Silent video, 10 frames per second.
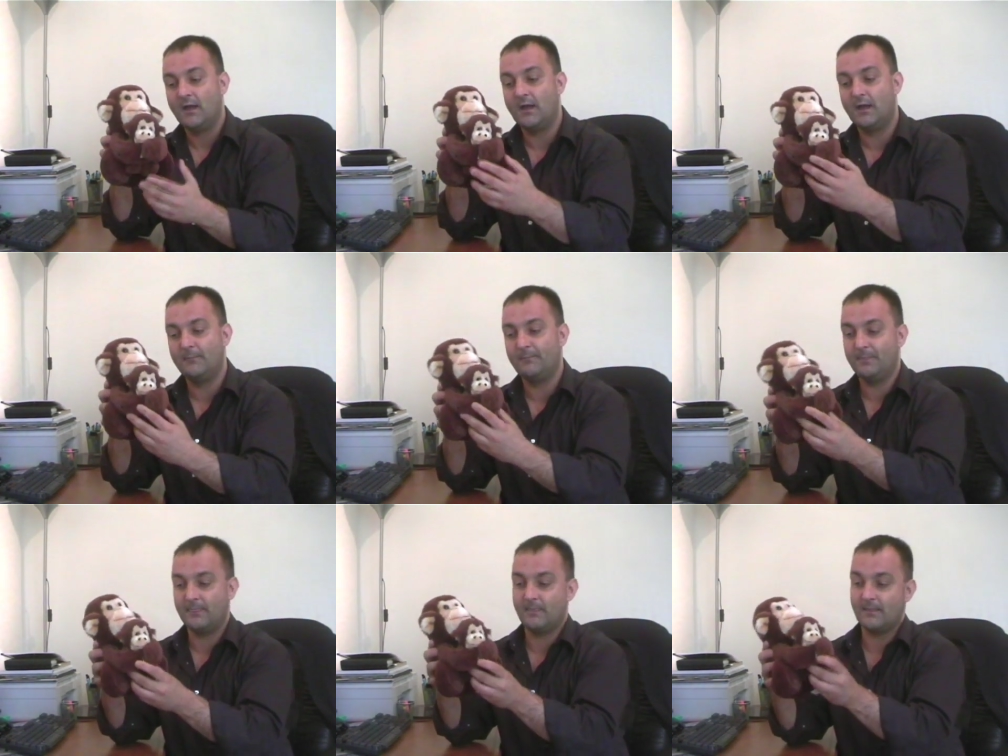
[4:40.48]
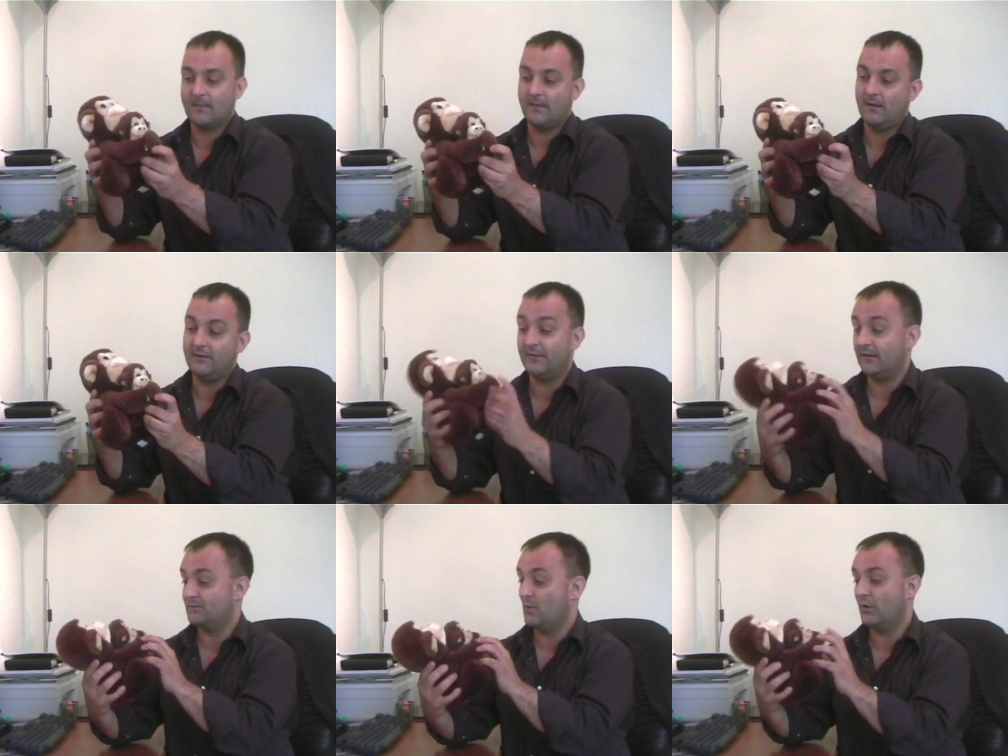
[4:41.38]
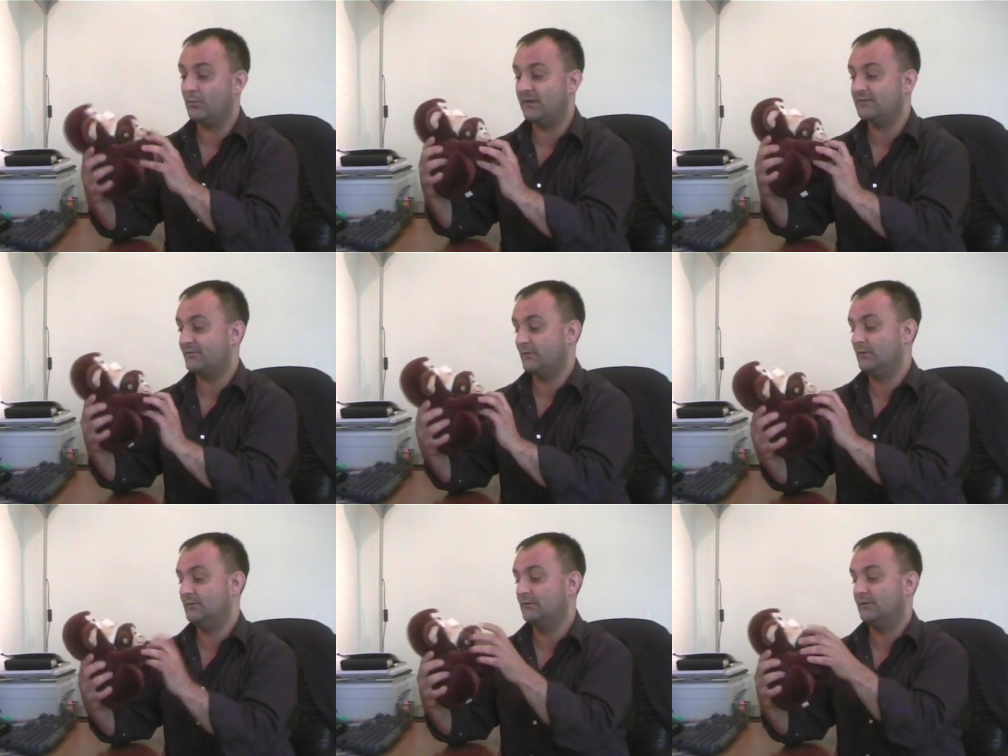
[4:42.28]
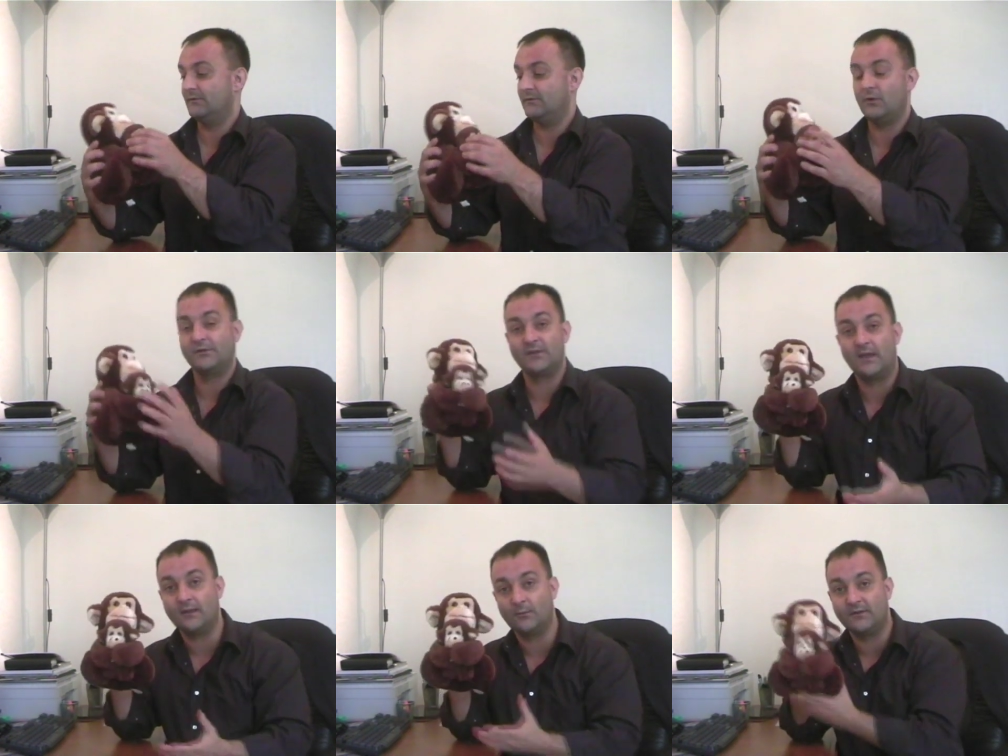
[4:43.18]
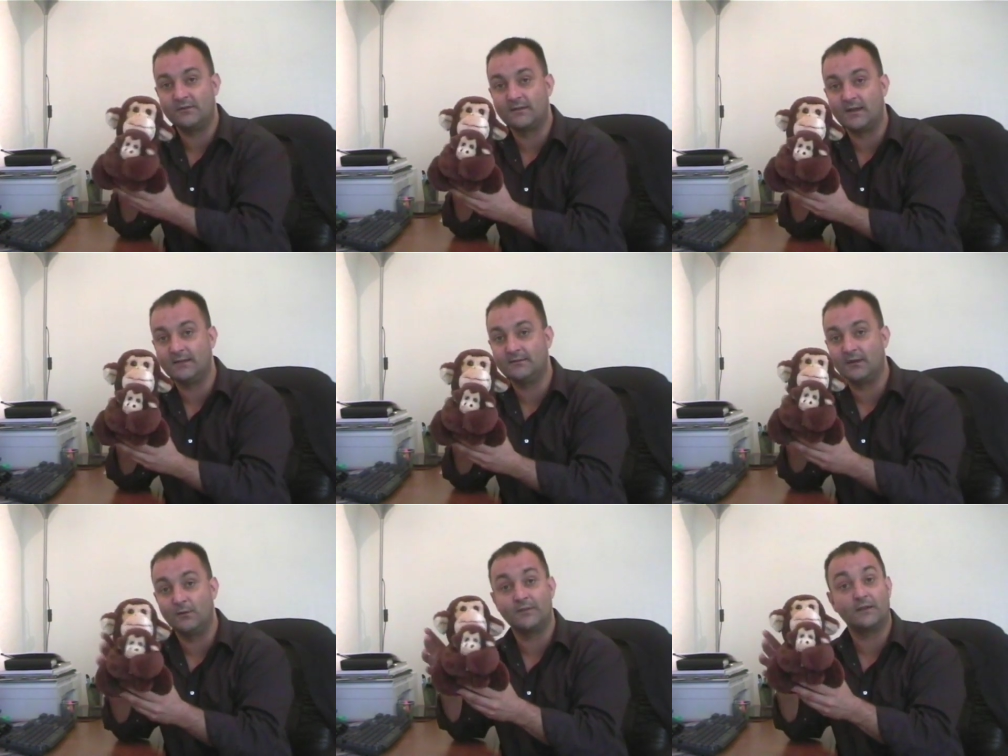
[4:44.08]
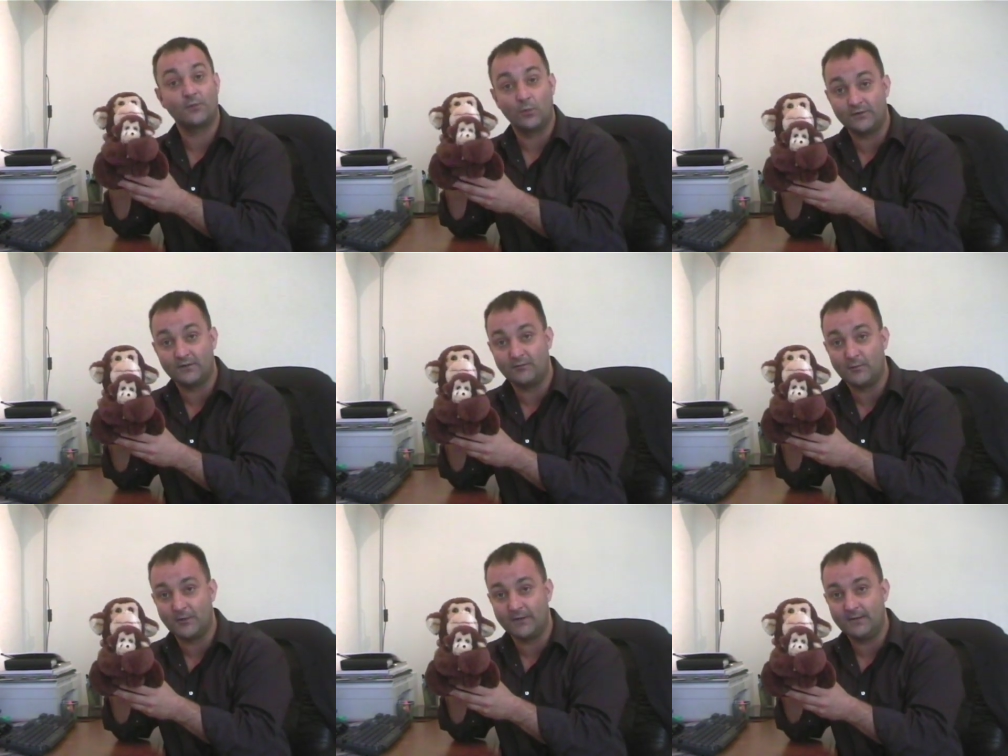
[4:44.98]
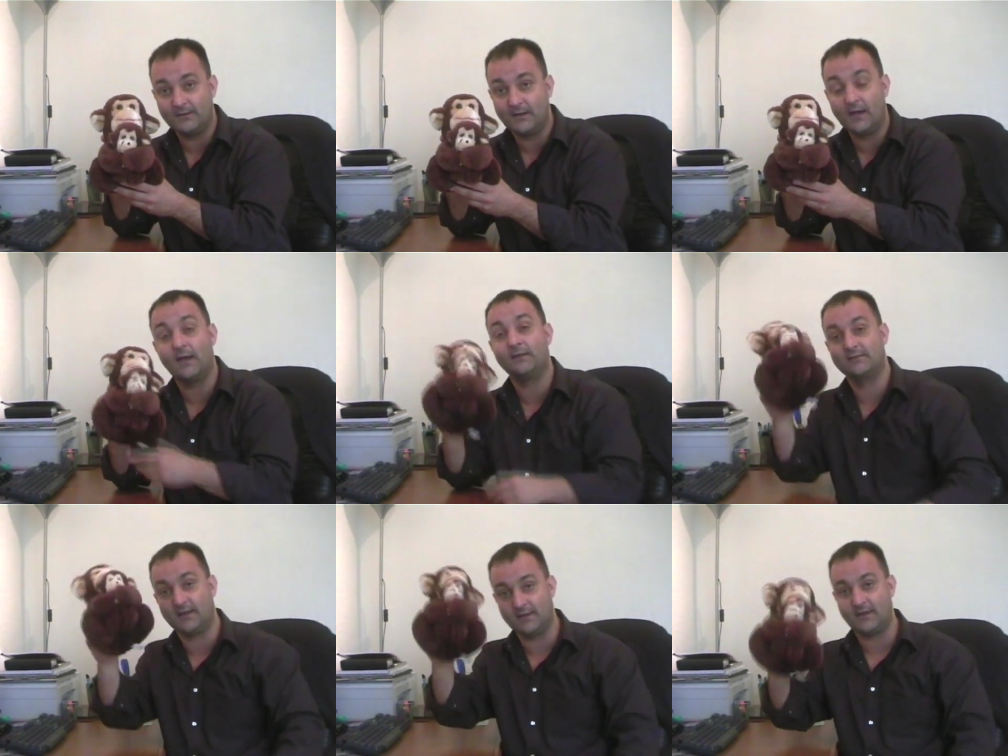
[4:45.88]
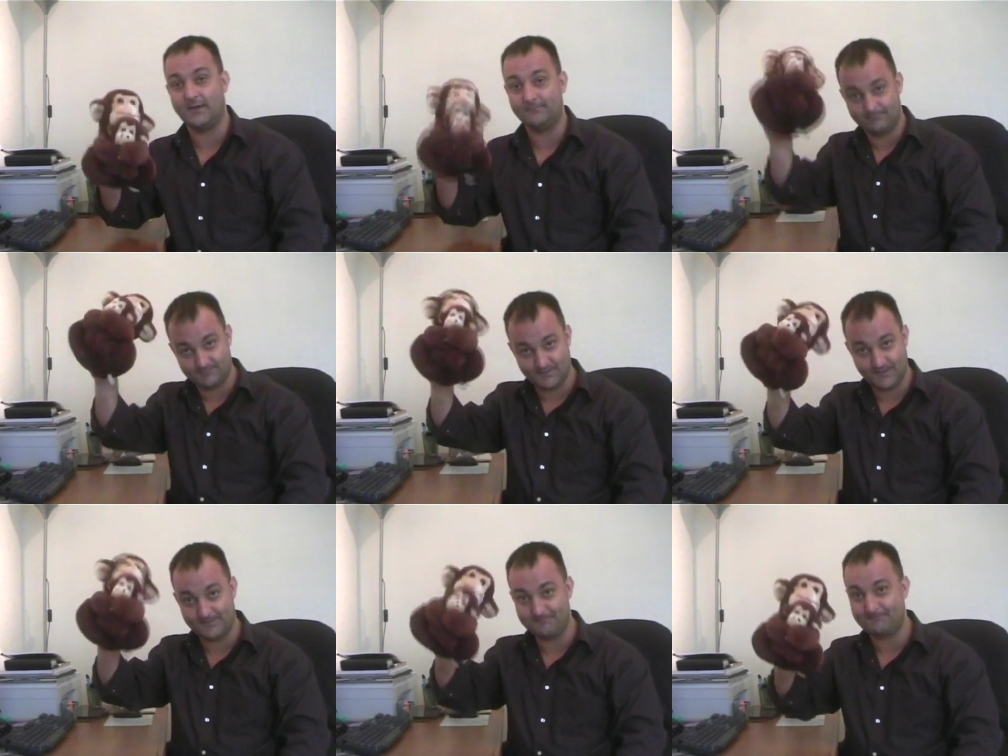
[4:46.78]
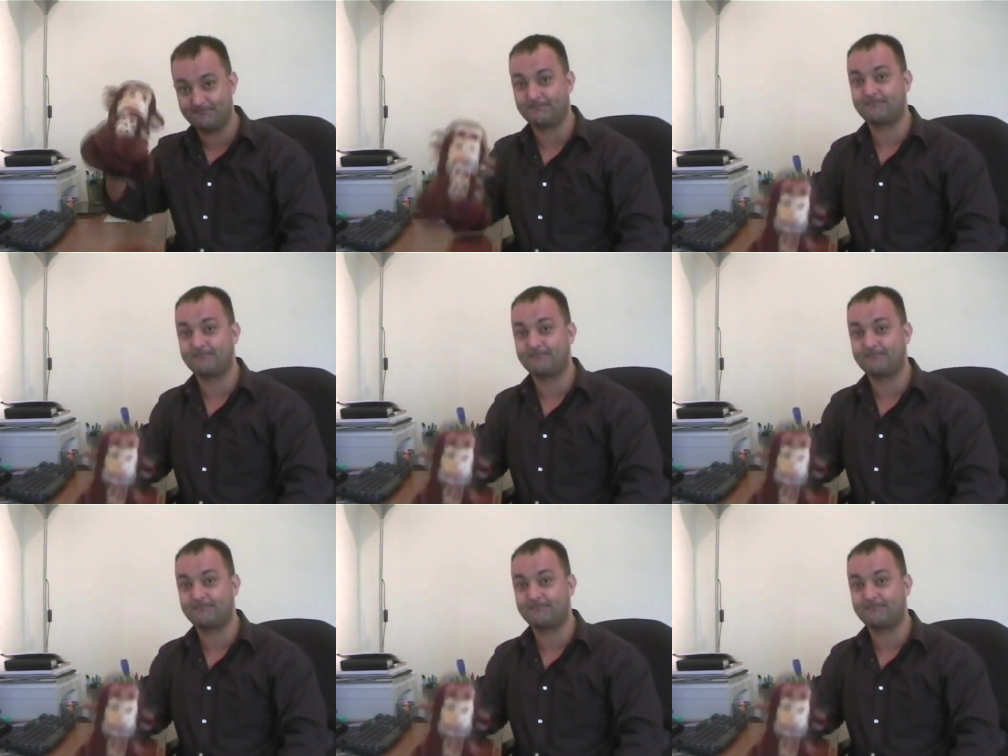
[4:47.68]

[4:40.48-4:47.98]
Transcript: Um, and I think that's quite a good metaphor. I just thought I'd share that with you today. So thanks for watching everybody and take care. See ya.